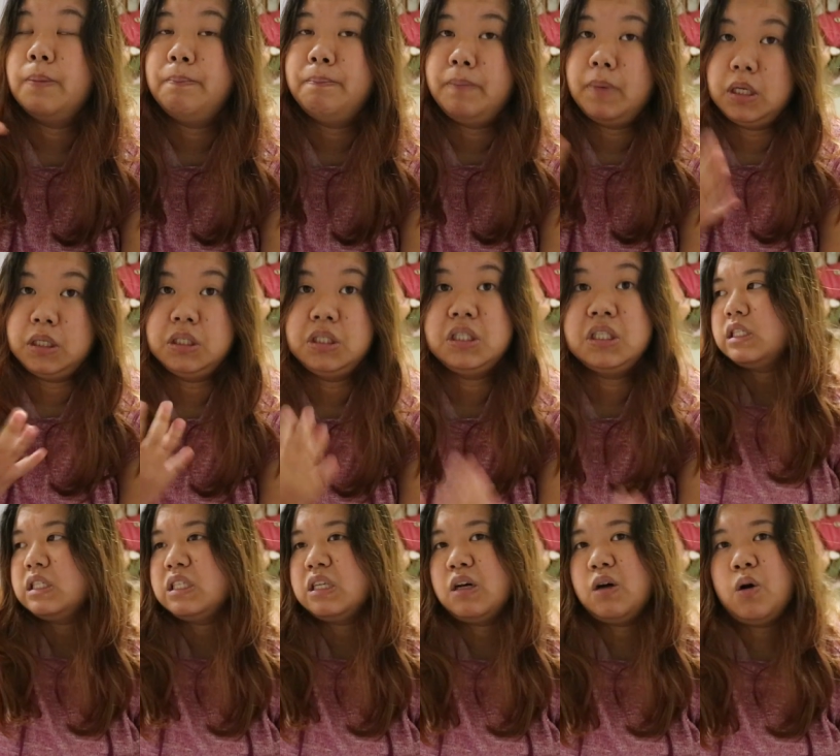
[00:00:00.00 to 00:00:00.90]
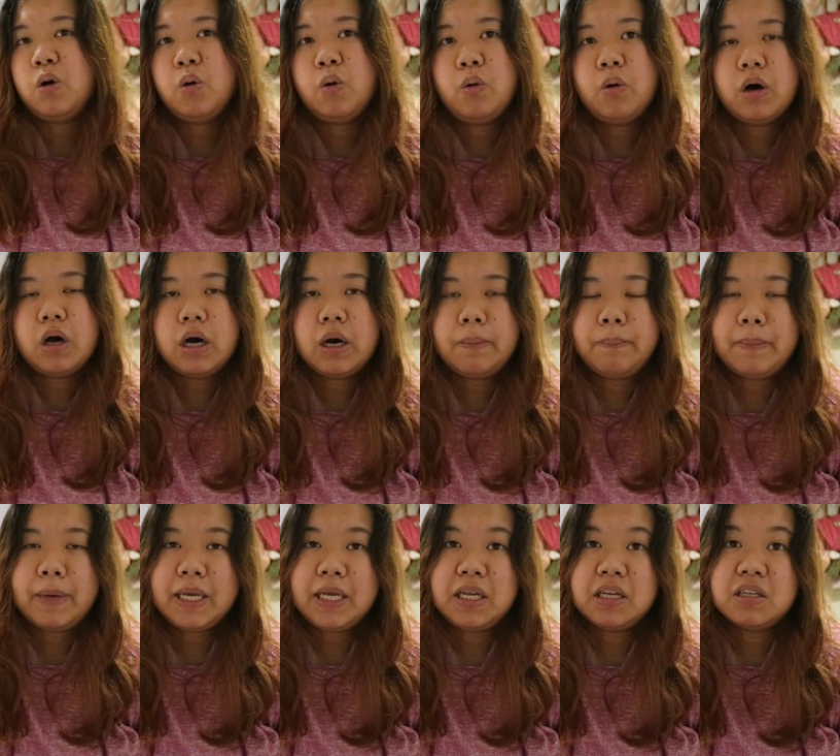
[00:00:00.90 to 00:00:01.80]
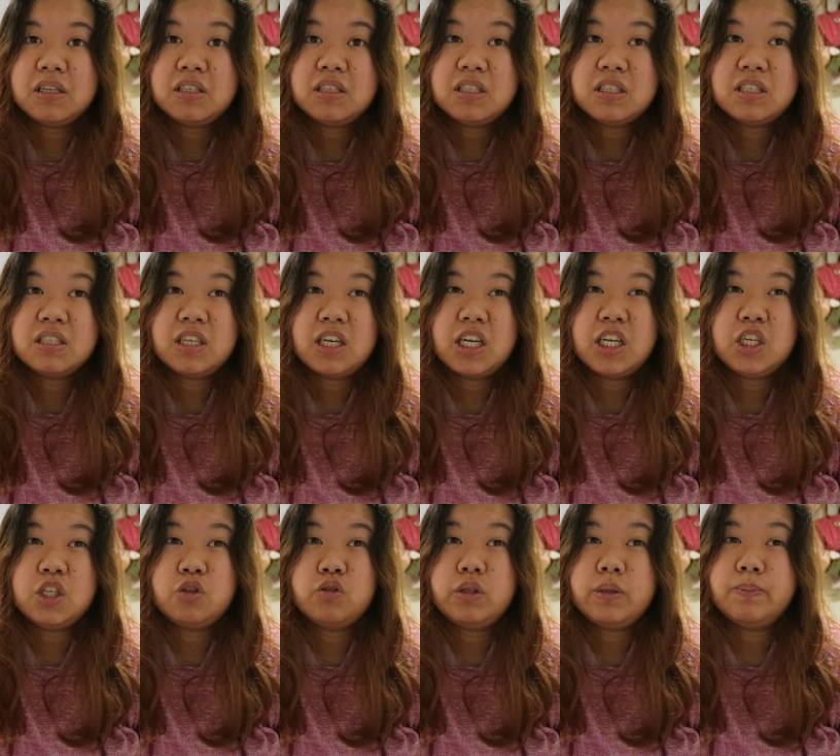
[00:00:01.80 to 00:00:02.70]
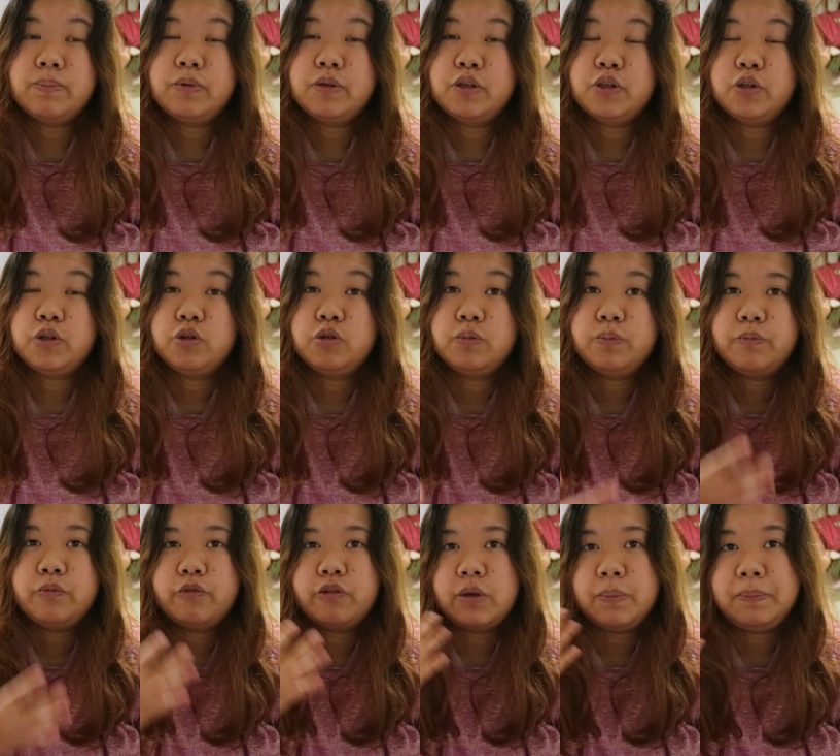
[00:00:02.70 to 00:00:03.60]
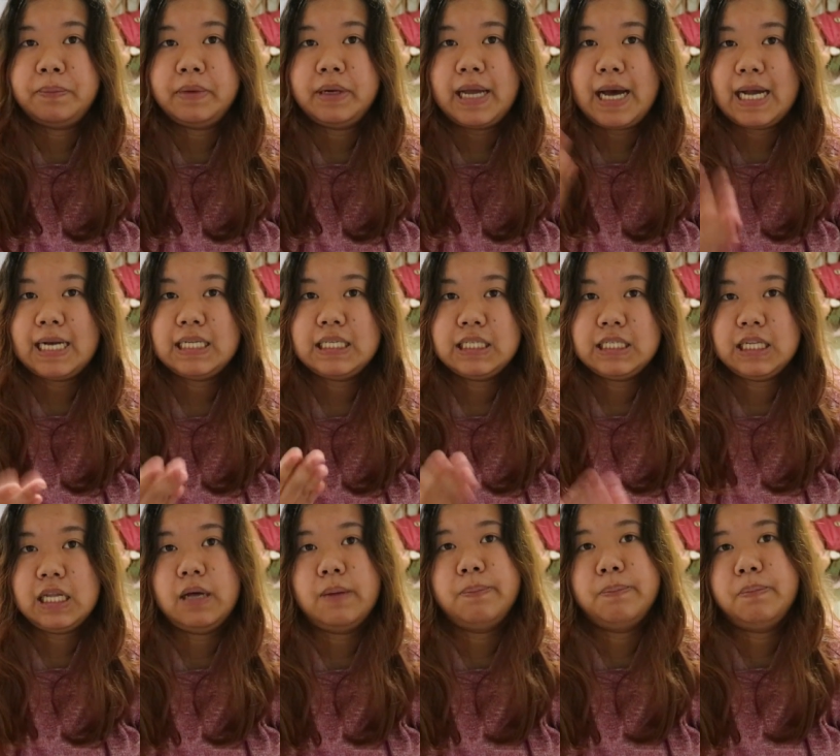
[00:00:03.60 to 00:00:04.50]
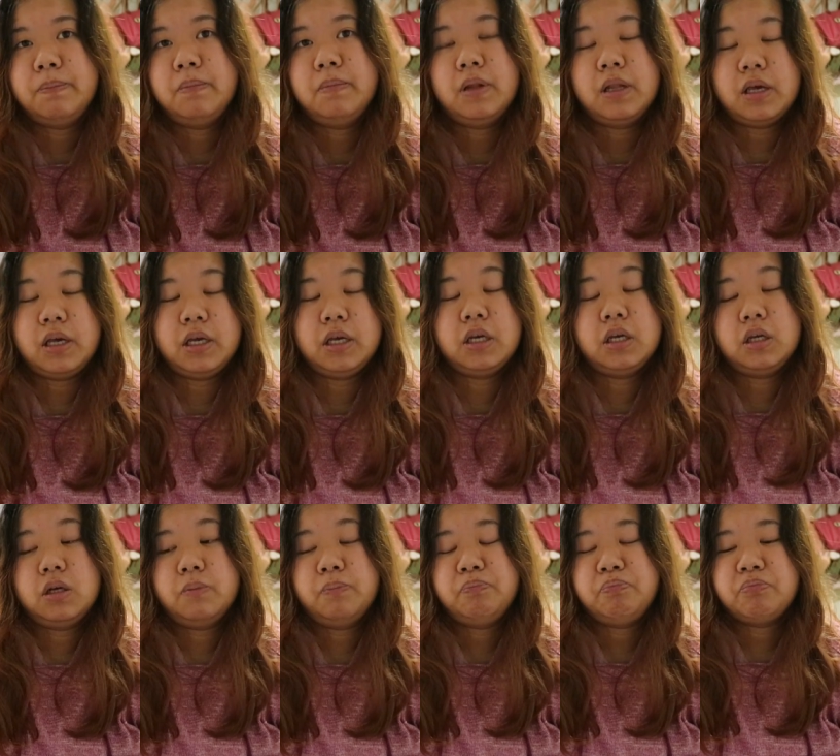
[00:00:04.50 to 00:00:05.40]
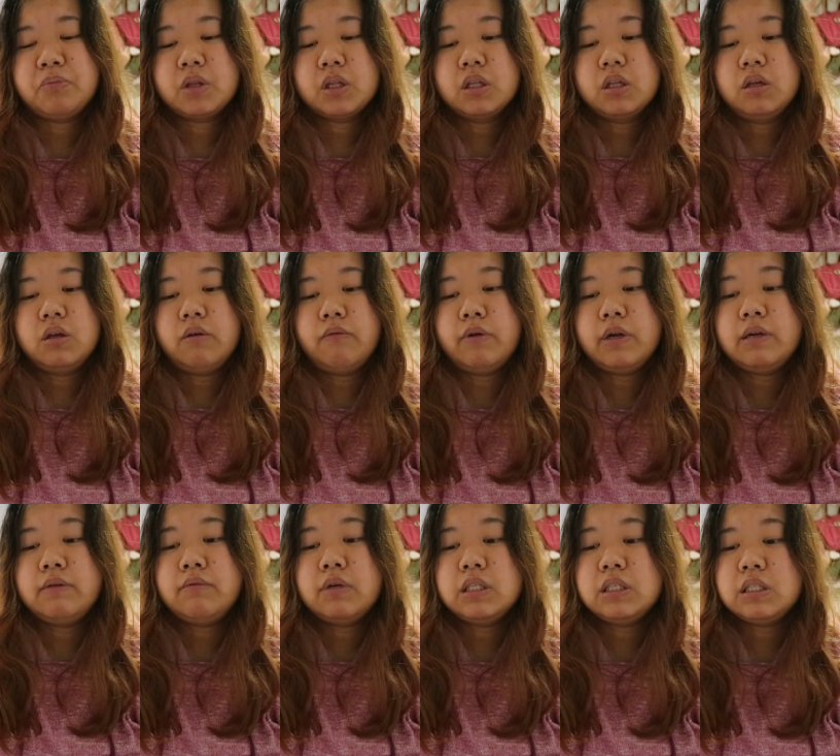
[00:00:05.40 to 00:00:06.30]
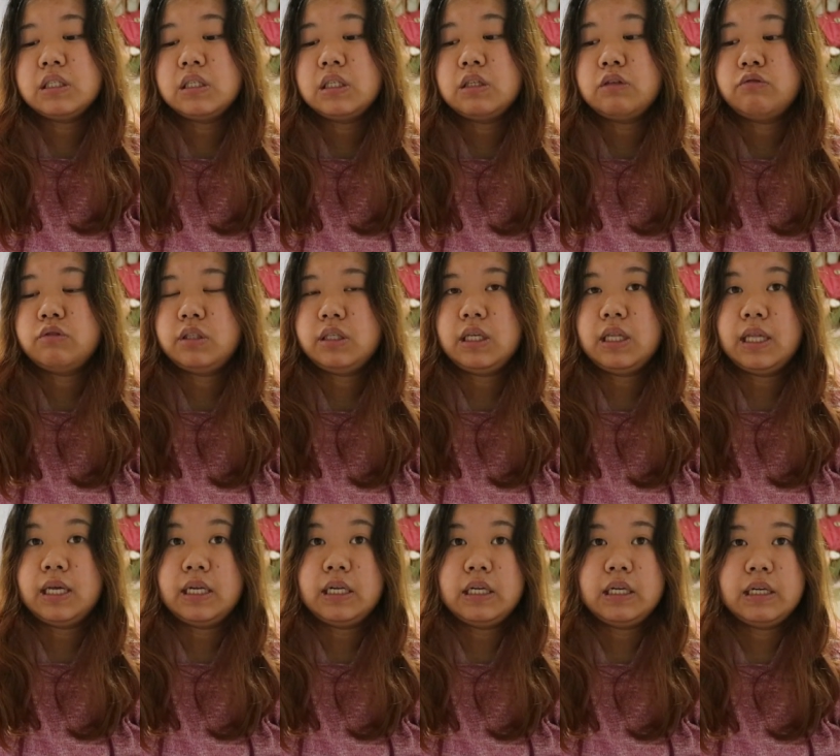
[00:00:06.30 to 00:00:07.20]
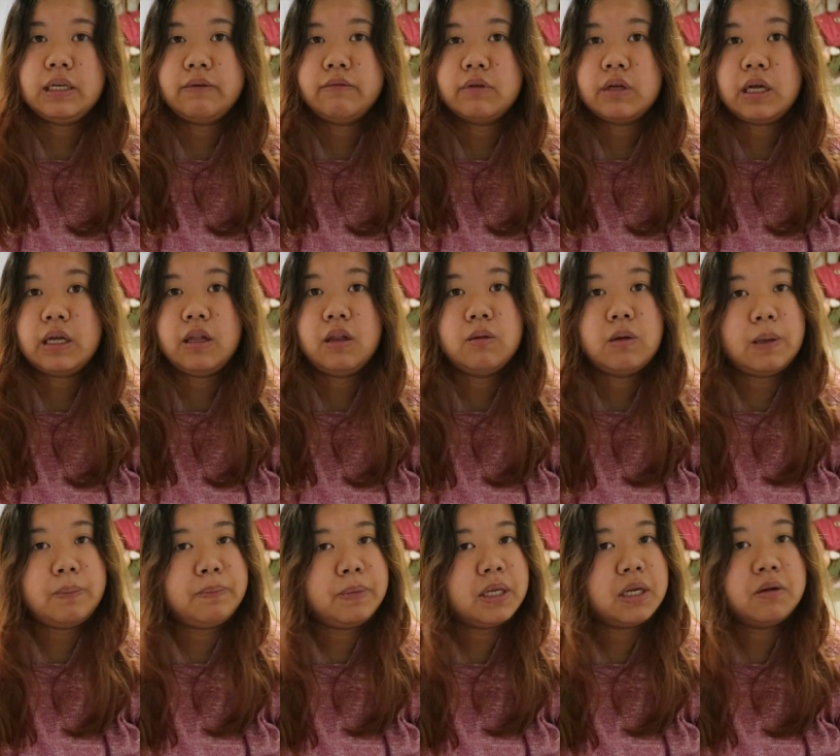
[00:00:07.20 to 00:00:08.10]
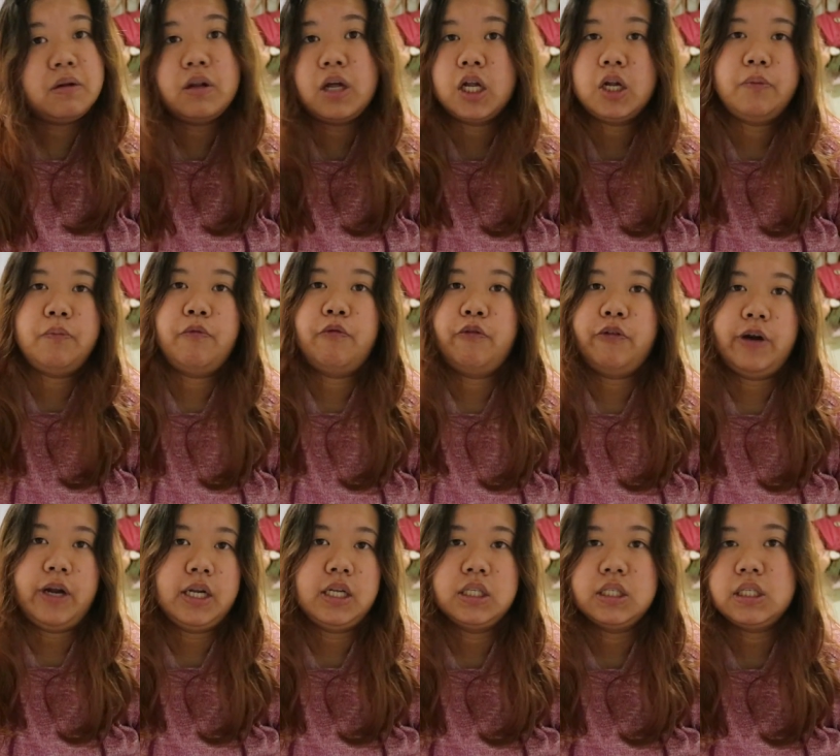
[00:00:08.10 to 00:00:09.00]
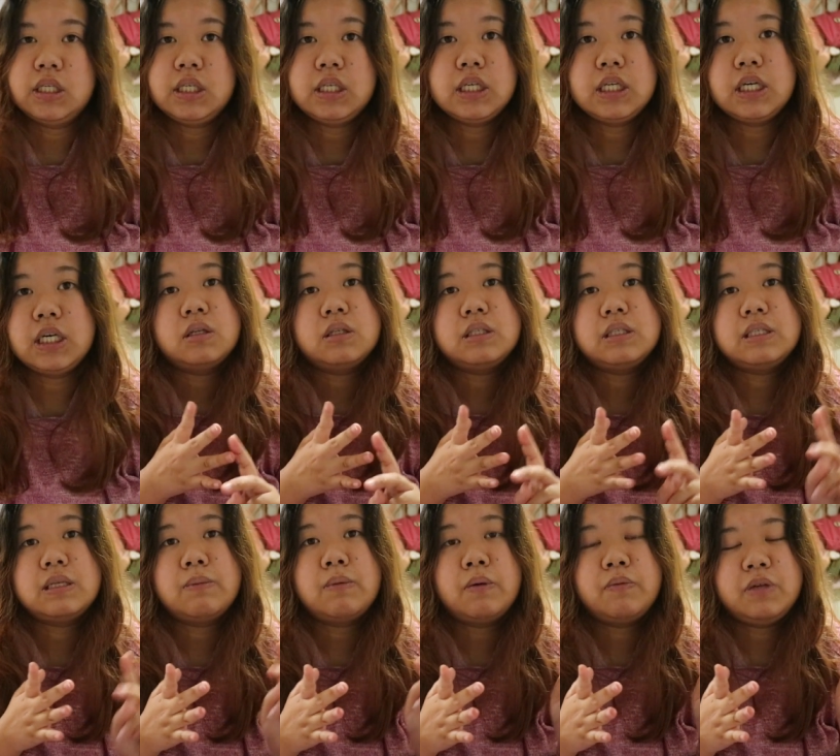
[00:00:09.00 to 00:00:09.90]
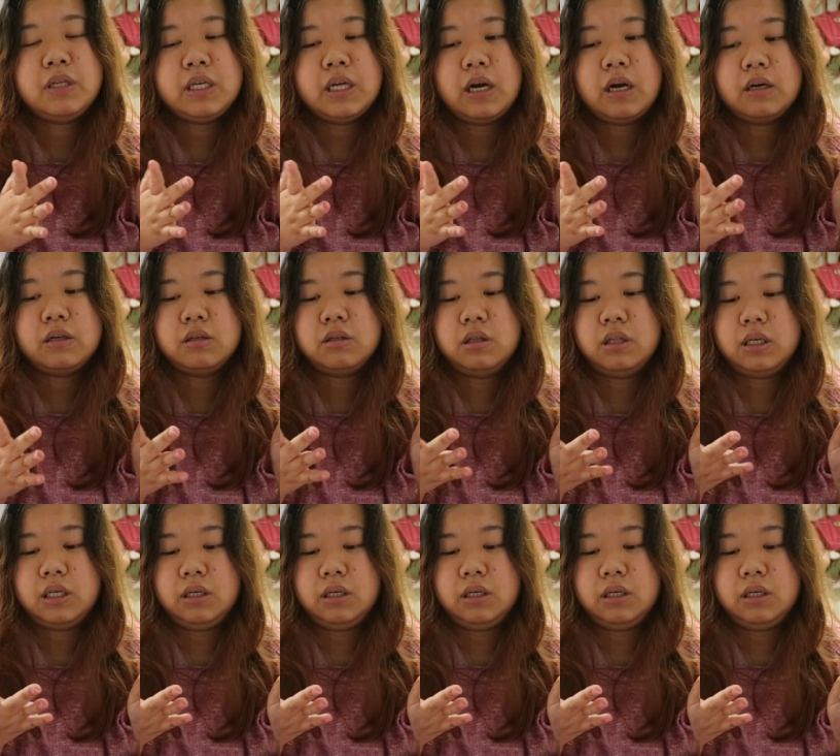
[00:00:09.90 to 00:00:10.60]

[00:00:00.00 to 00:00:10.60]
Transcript: months. So my English is starting to improve from that stuff. Like when I was in New Zealand, I met a lot of friends there. Some of the other